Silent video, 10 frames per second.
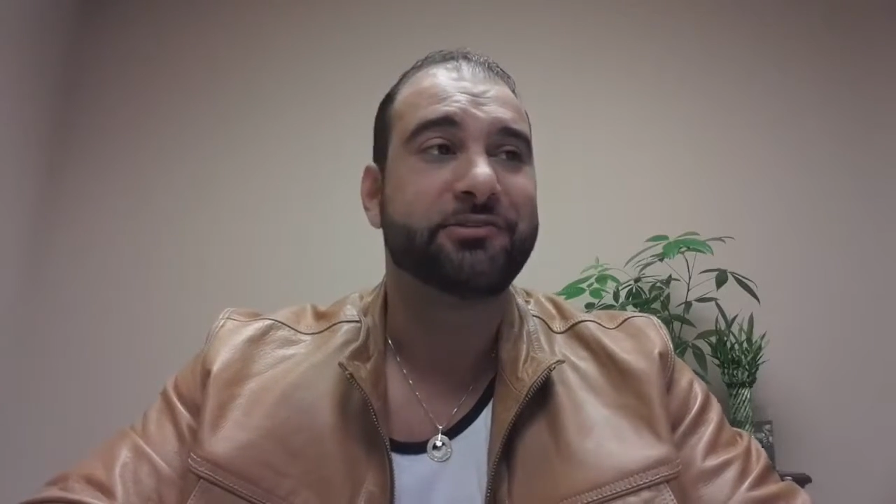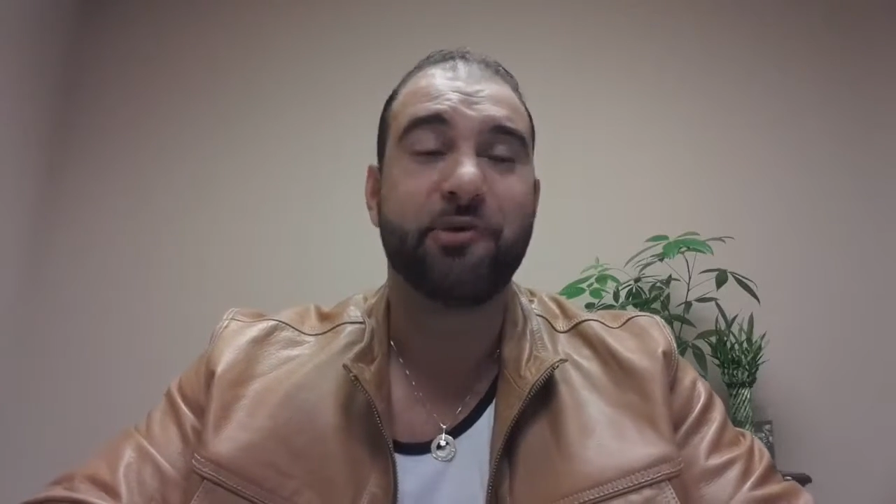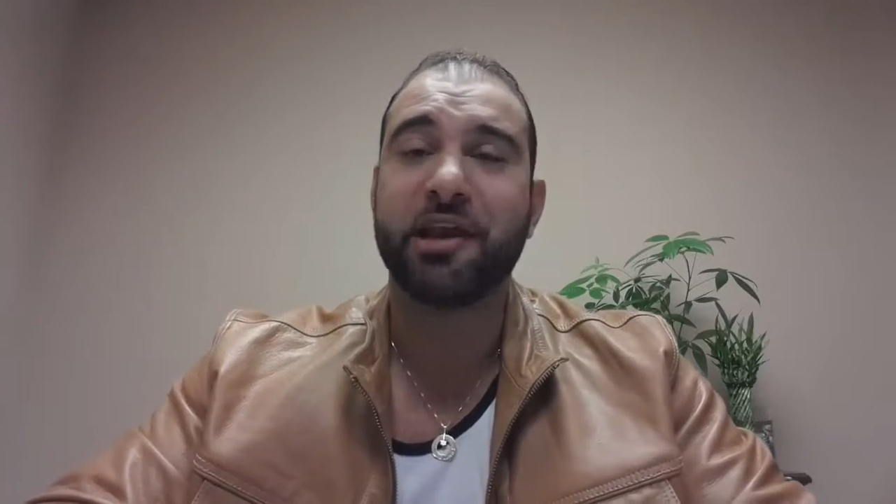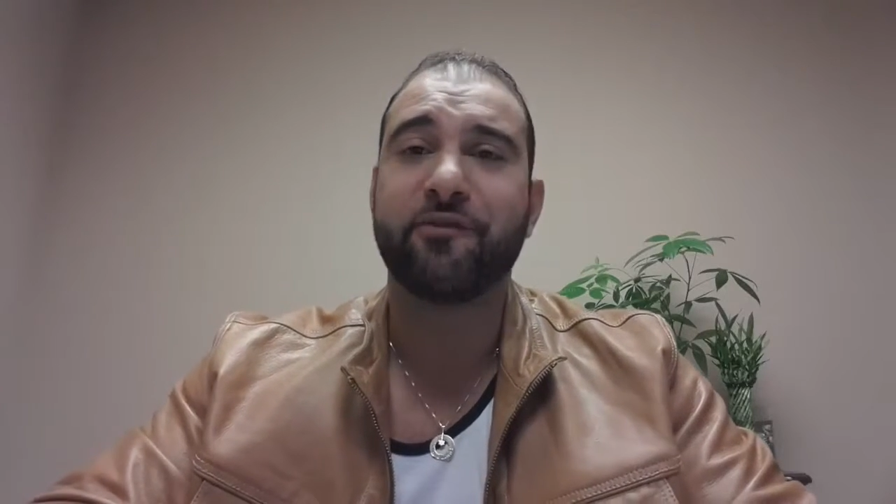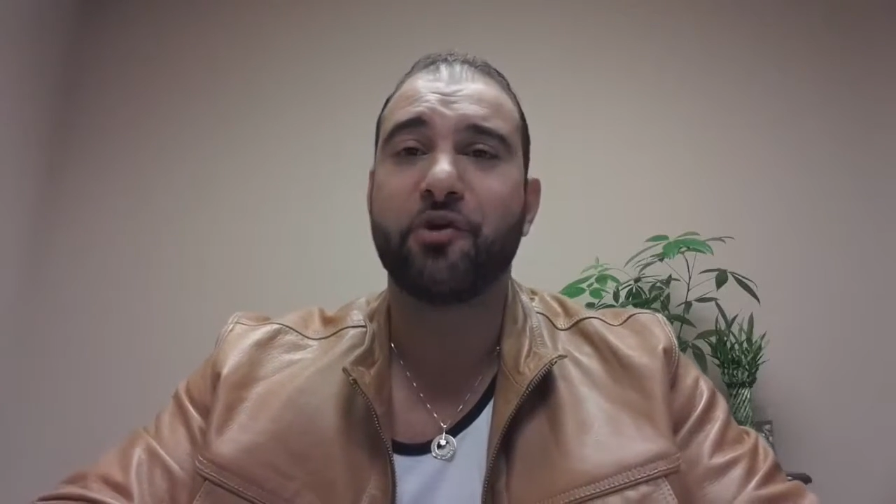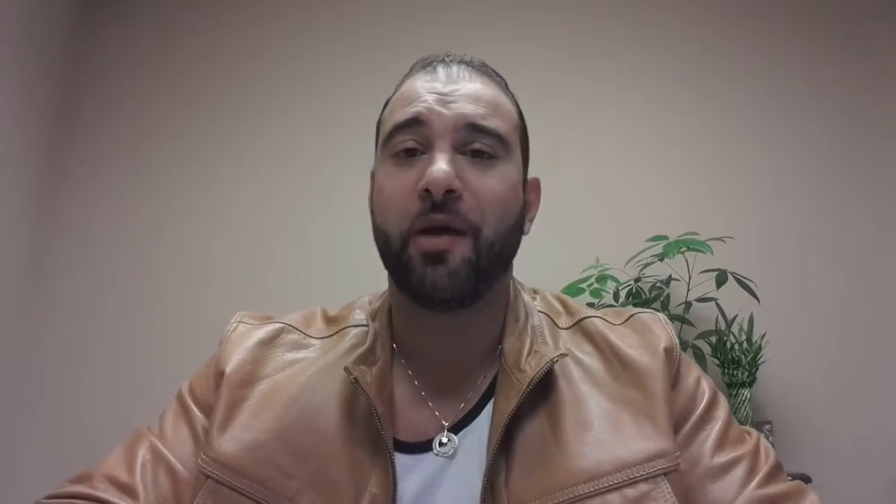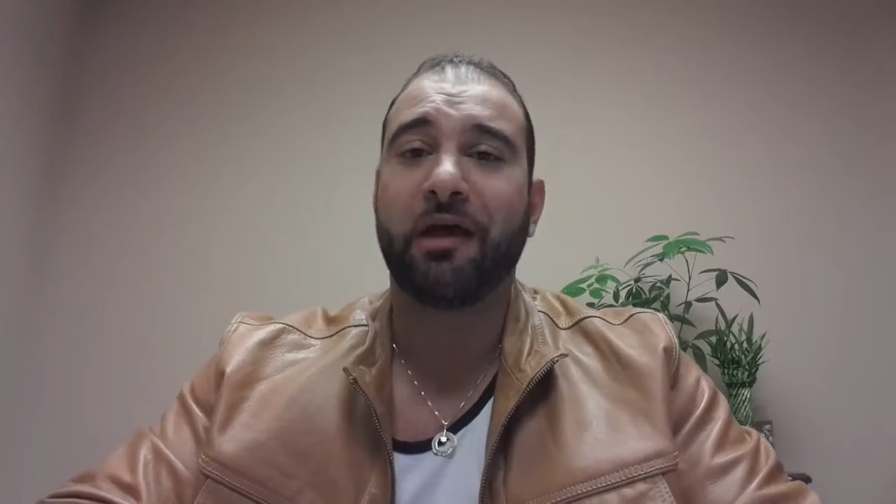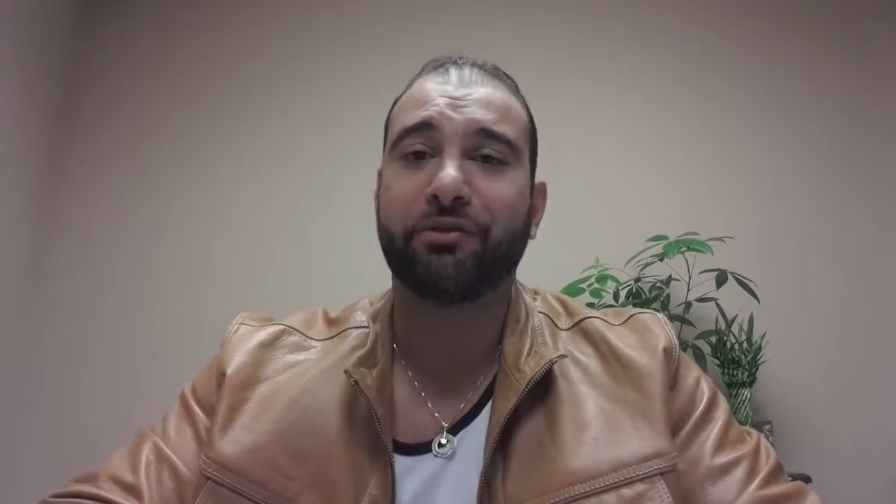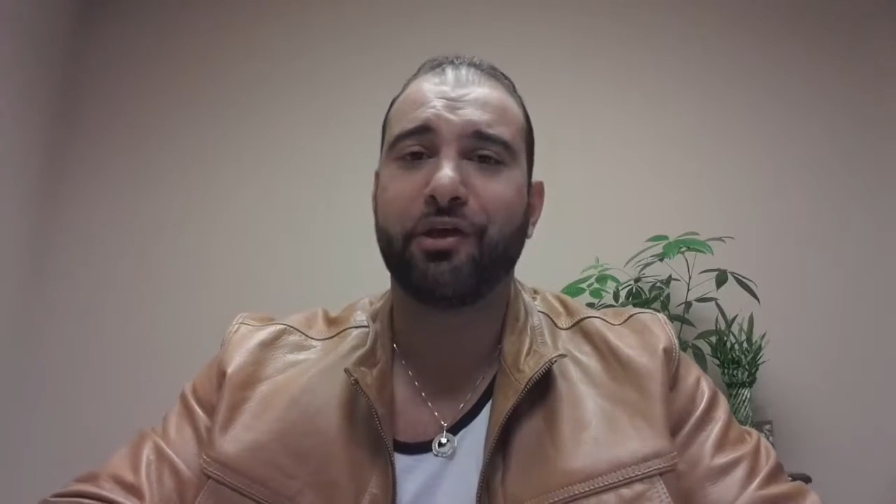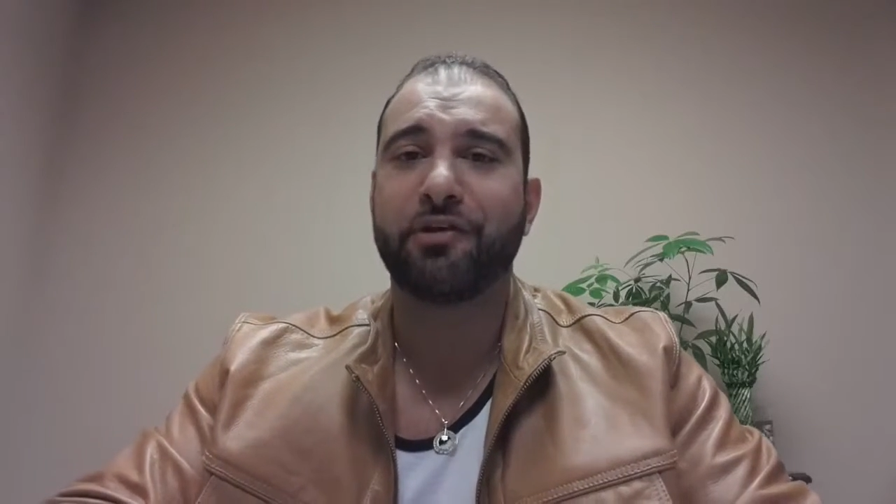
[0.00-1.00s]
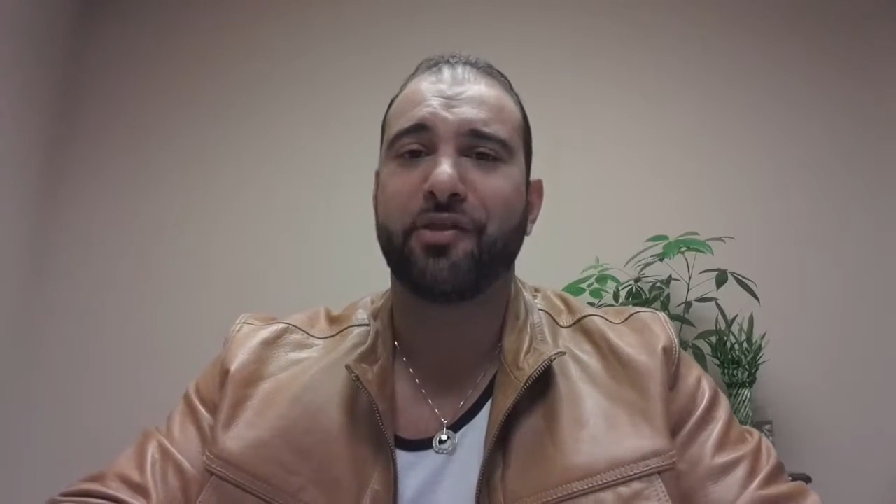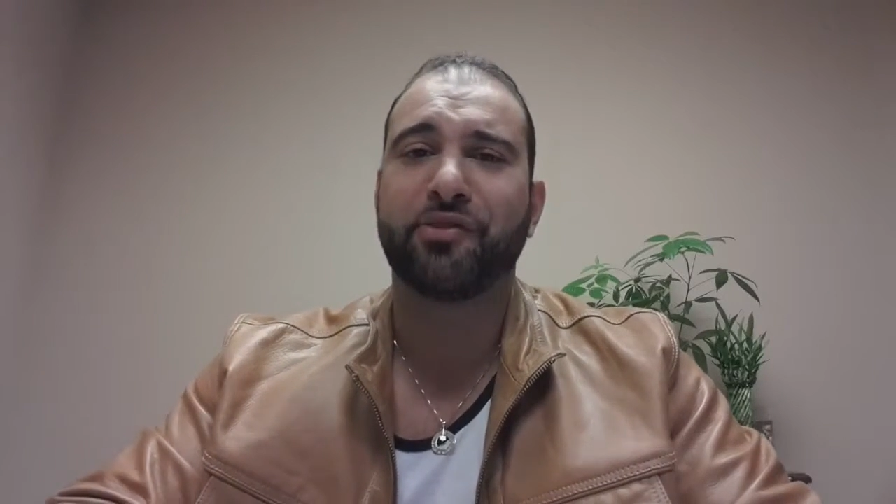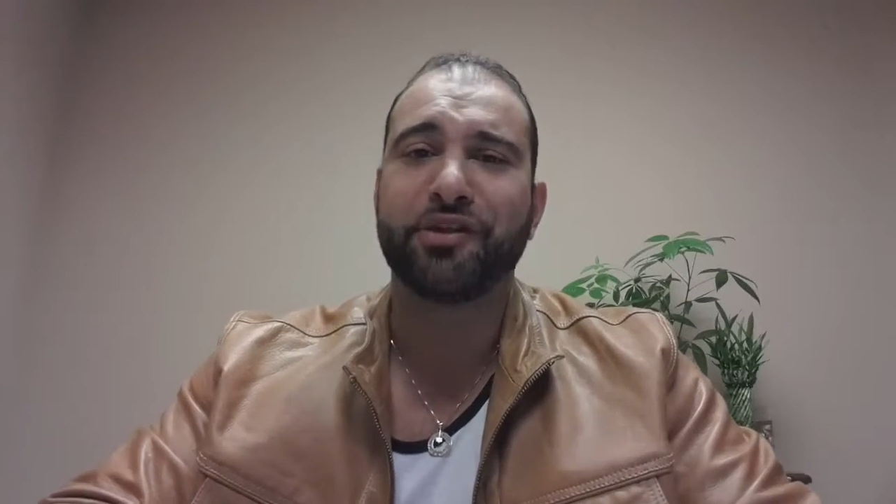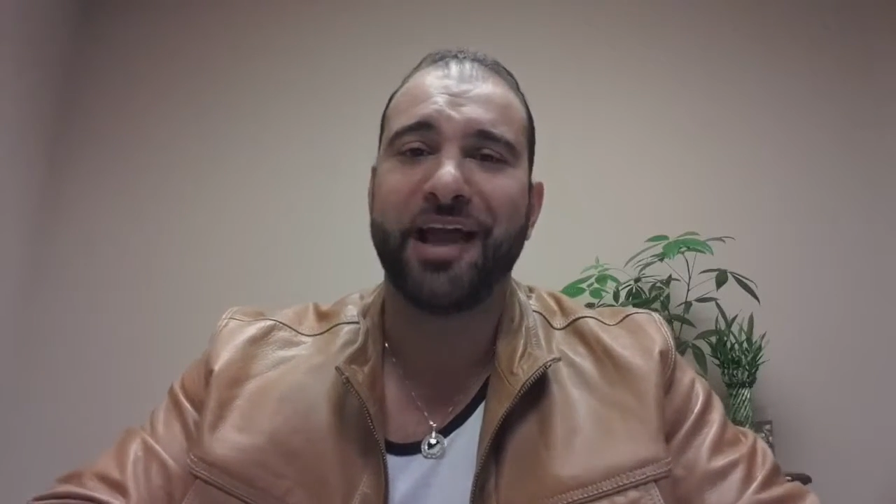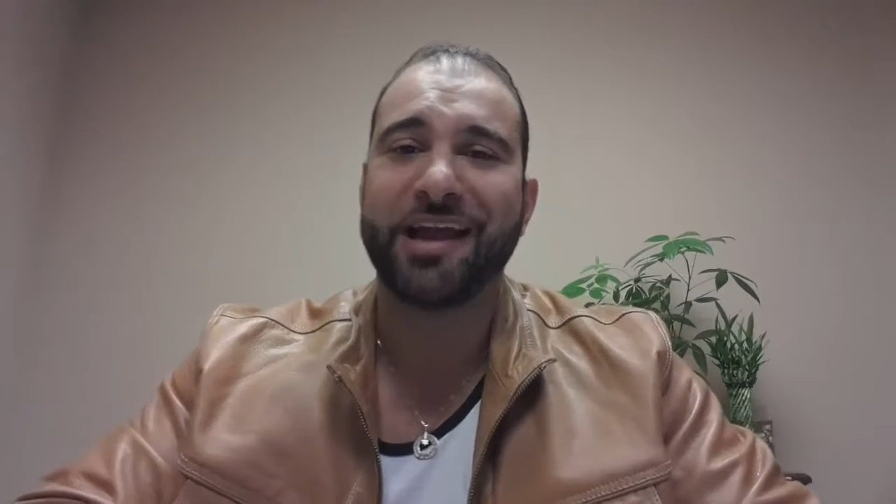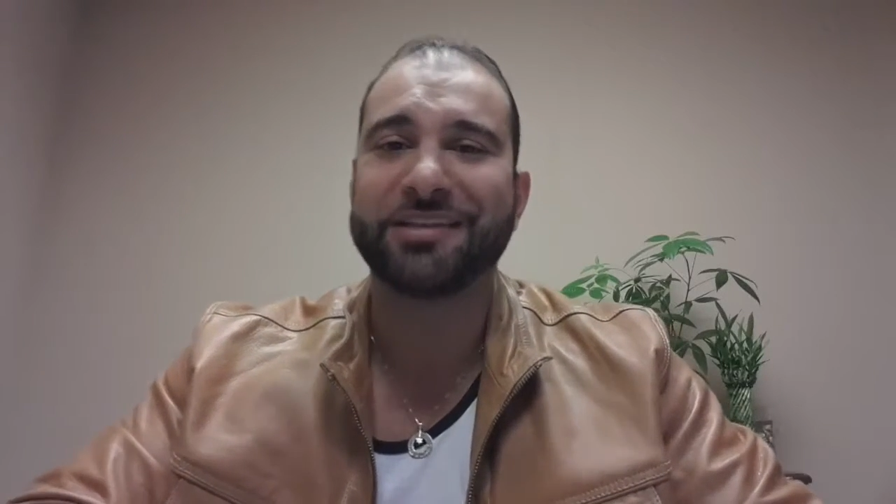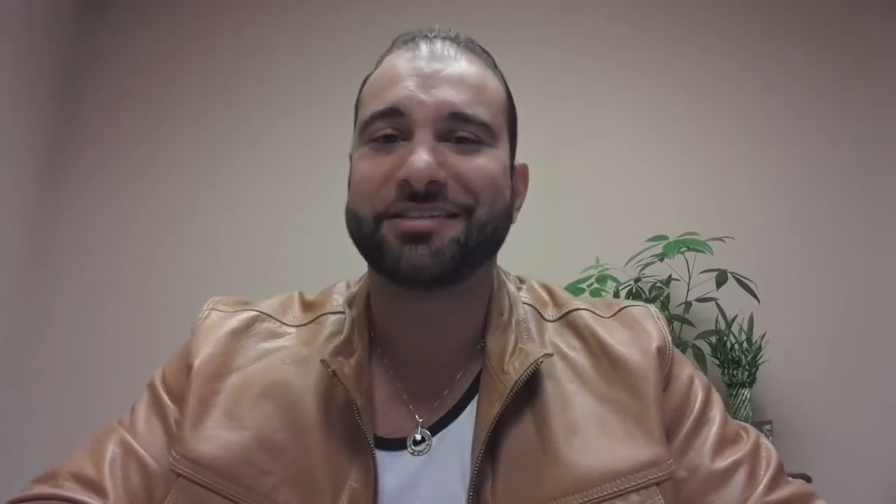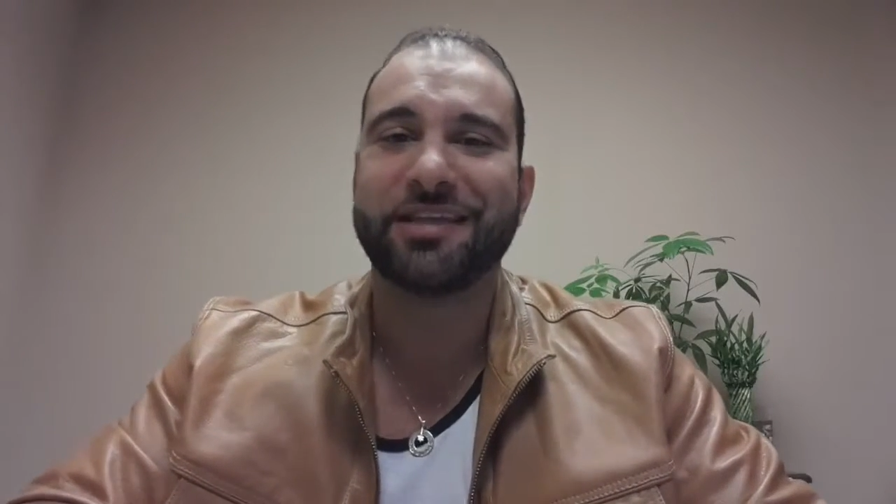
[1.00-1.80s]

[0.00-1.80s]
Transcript: to any of you out there that the United